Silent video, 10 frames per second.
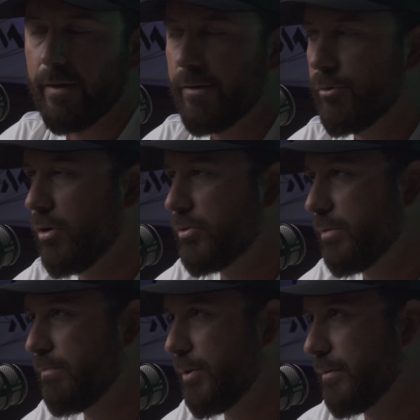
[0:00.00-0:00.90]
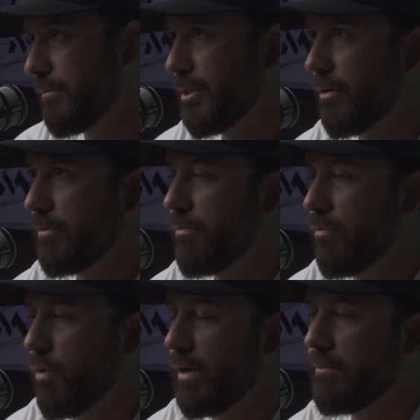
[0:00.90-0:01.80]
He would also put, you know,
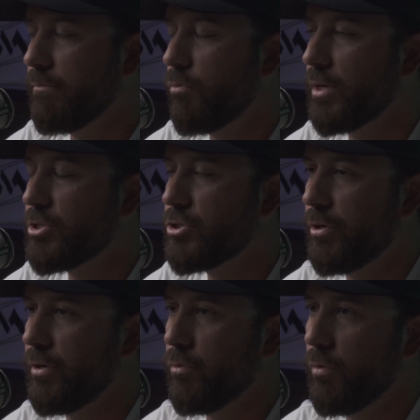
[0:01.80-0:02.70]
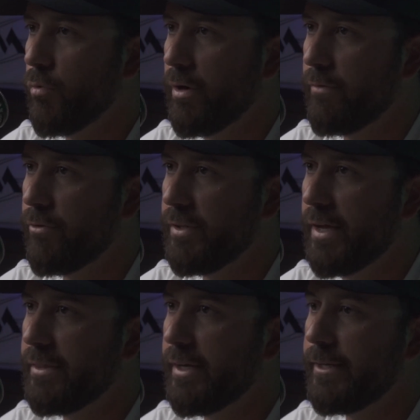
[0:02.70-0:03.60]
what shirt we're wearing for
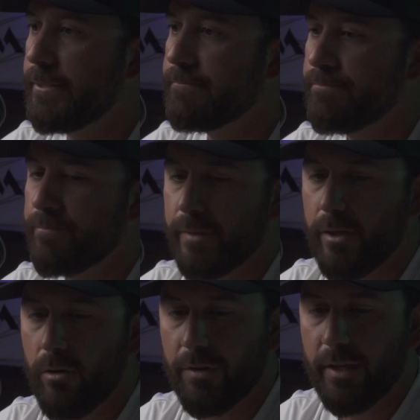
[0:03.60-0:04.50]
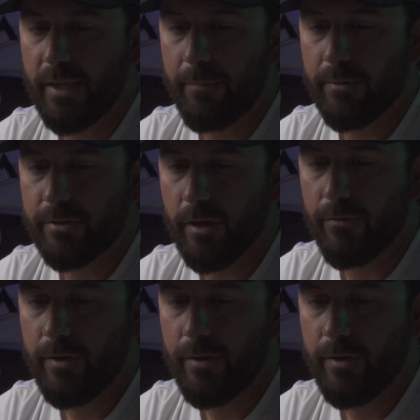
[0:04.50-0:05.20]
that day, all that type of stuff.